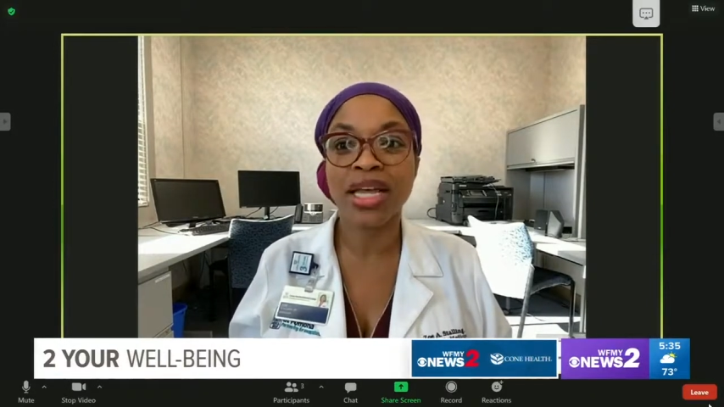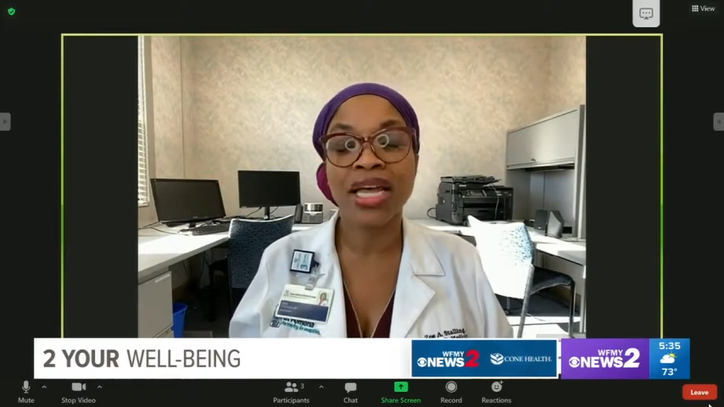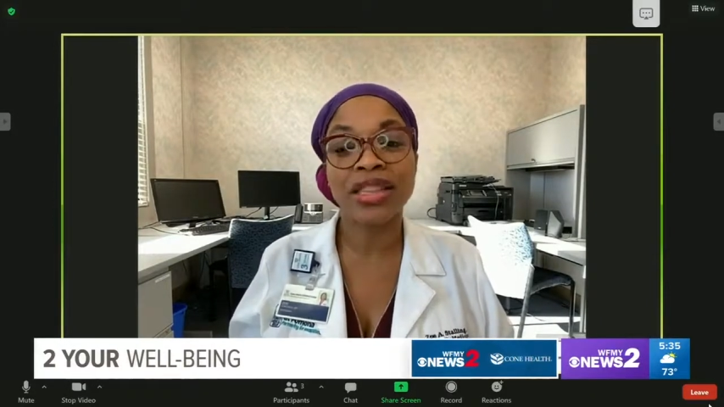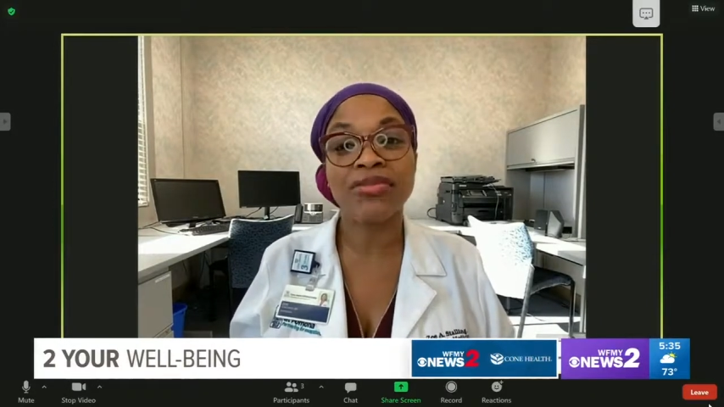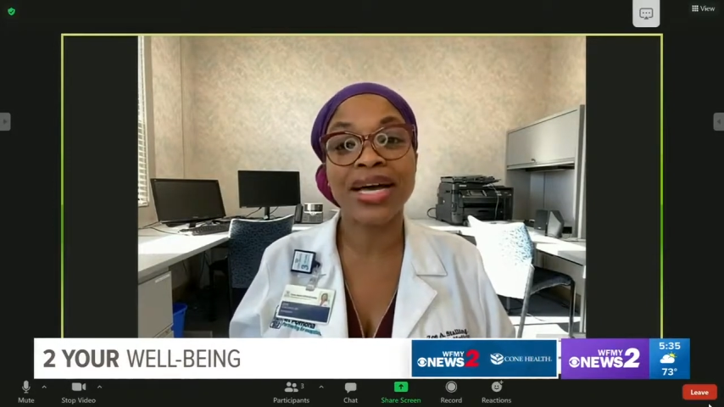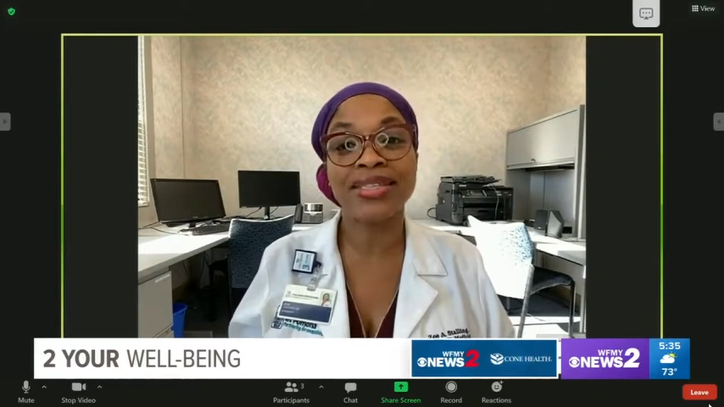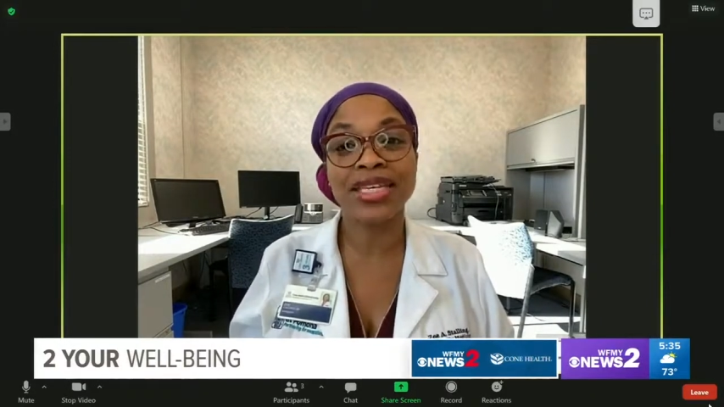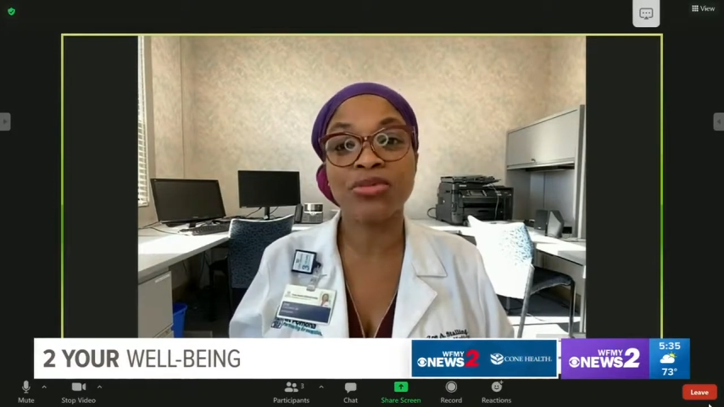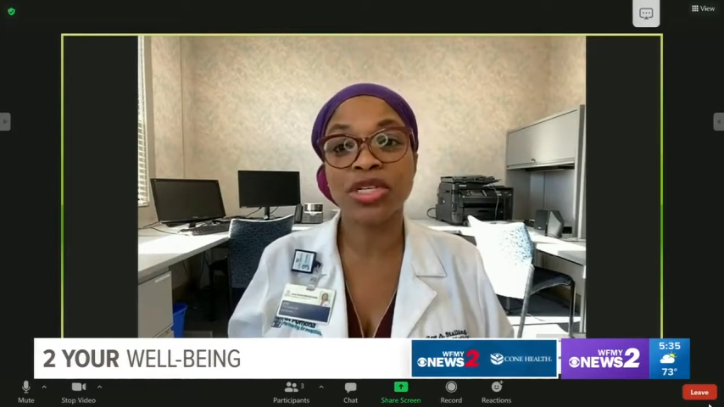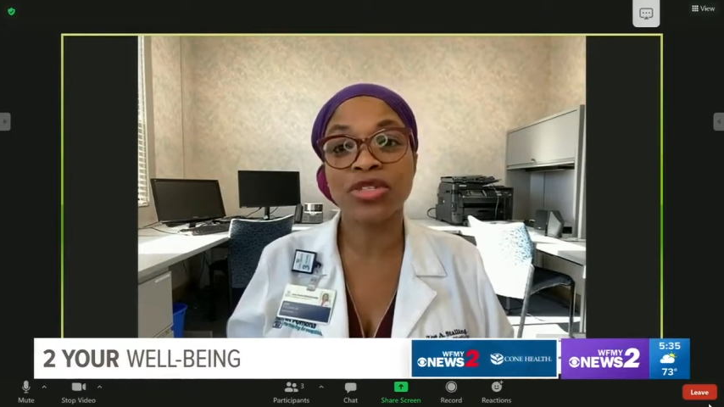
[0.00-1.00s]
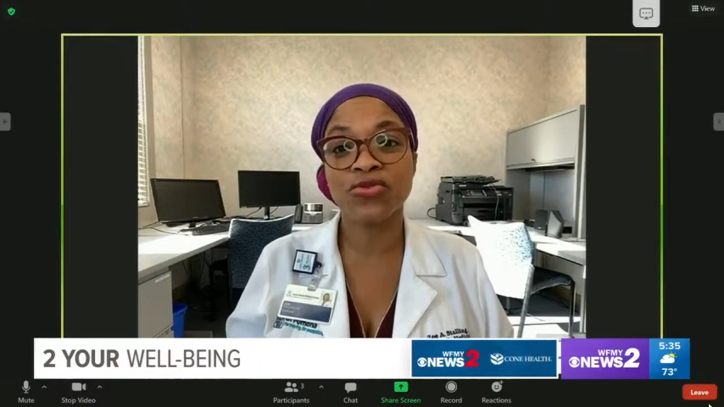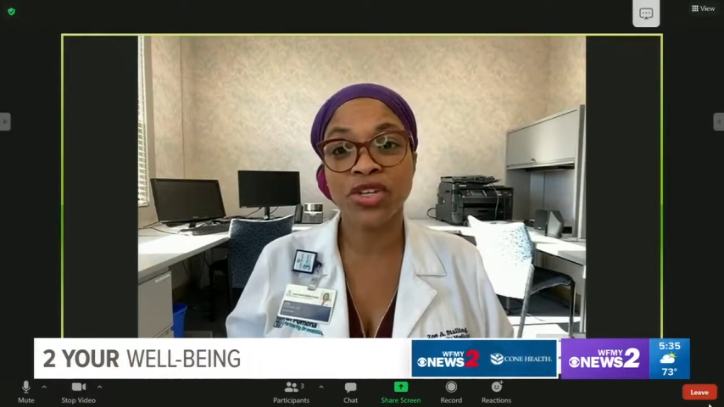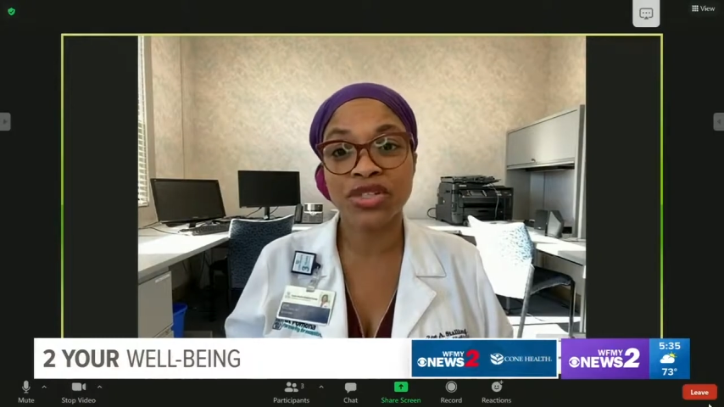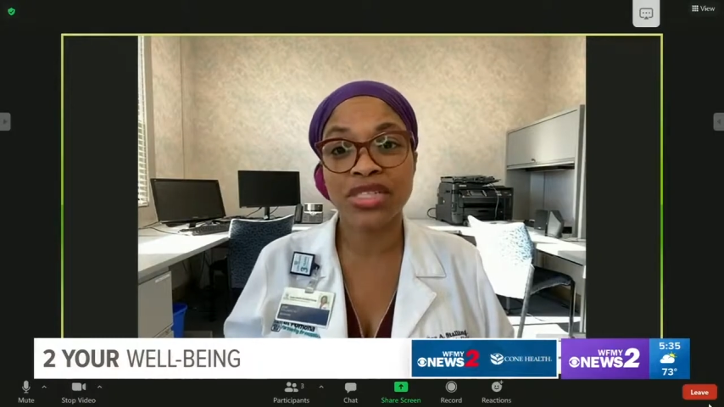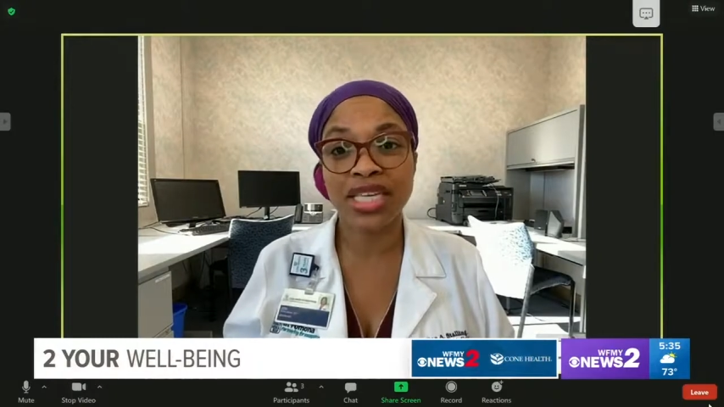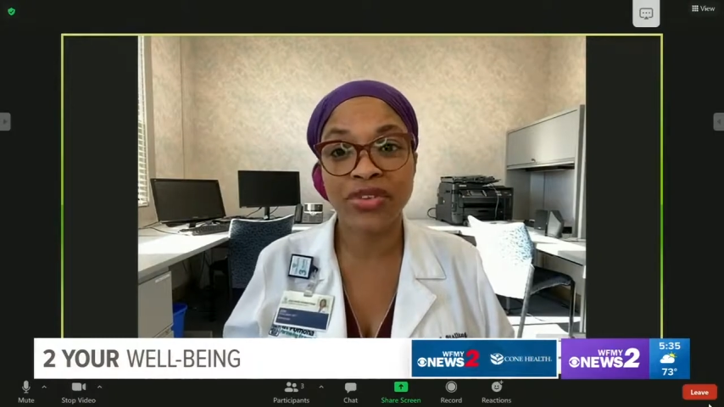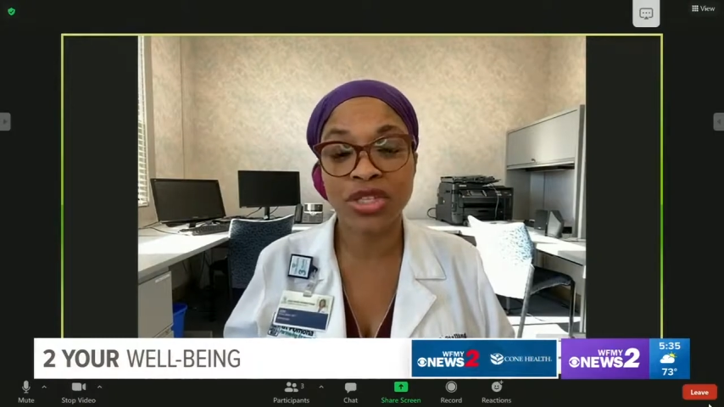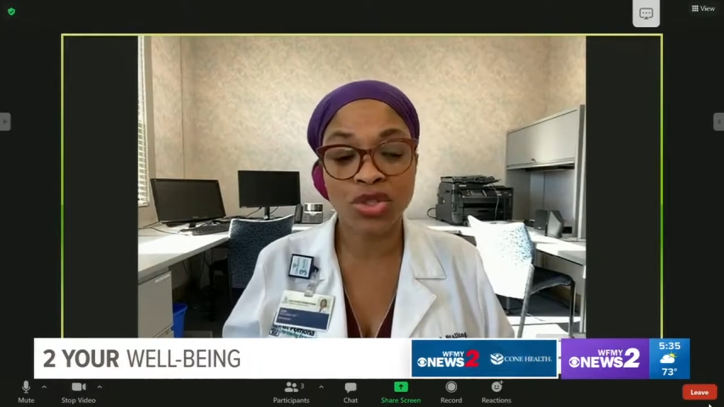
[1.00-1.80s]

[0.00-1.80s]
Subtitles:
The vaccine was first given